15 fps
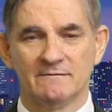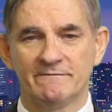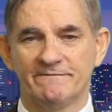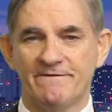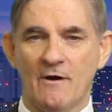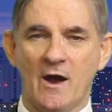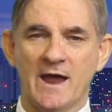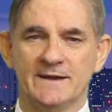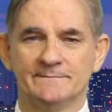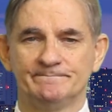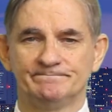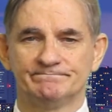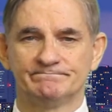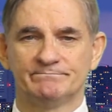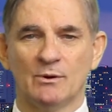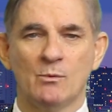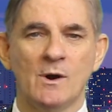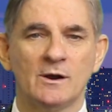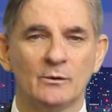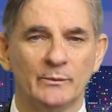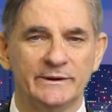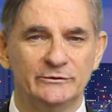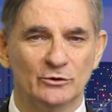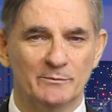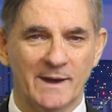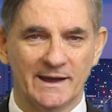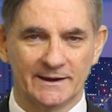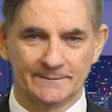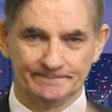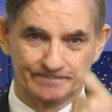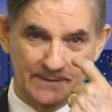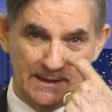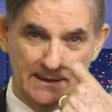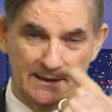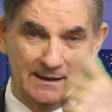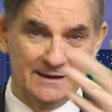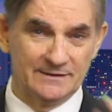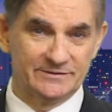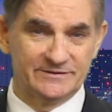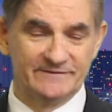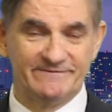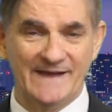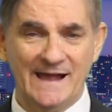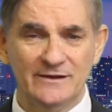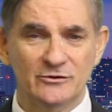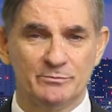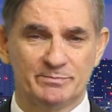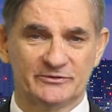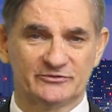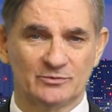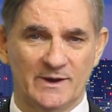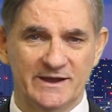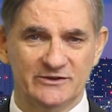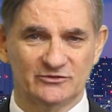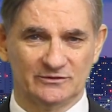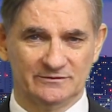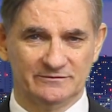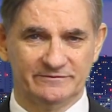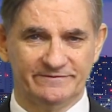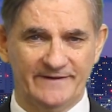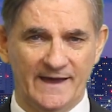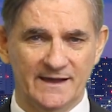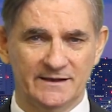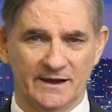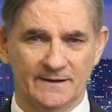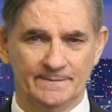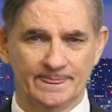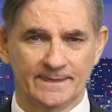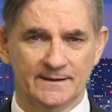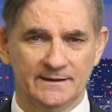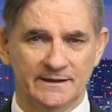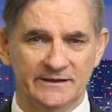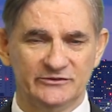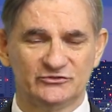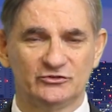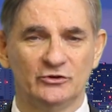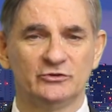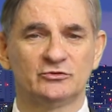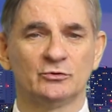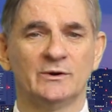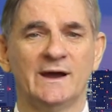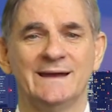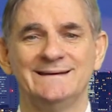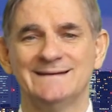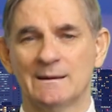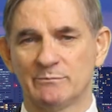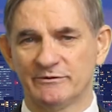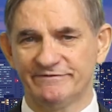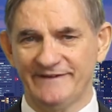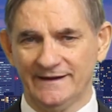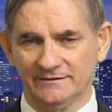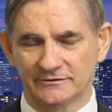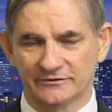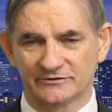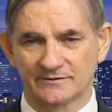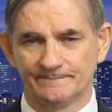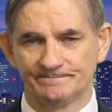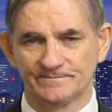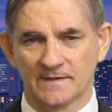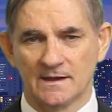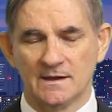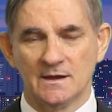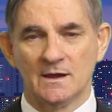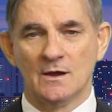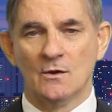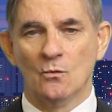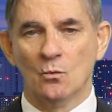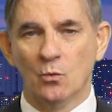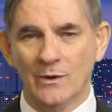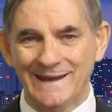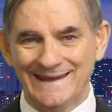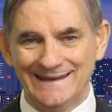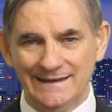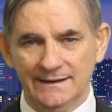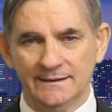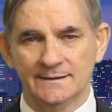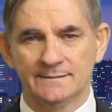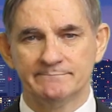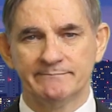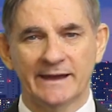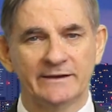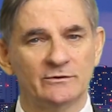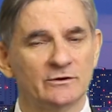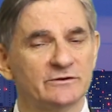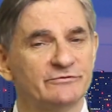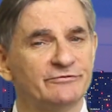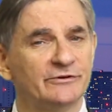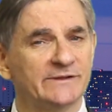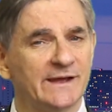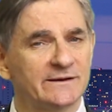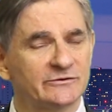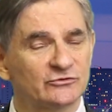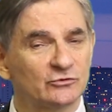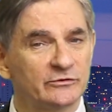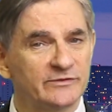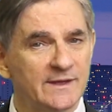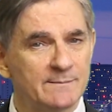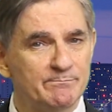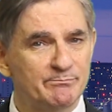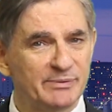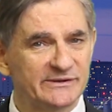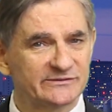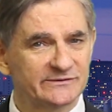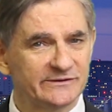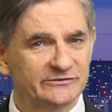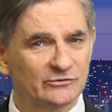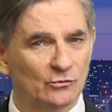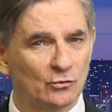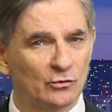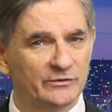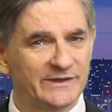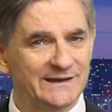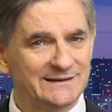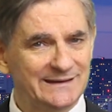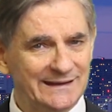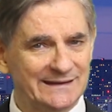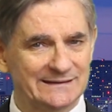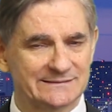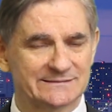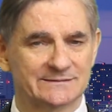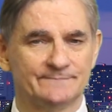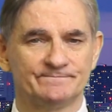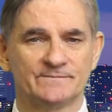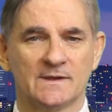Fine, but what can we do about it? The value persuasion failure is due to a number of factors. We may not have fully understood their business or their needs.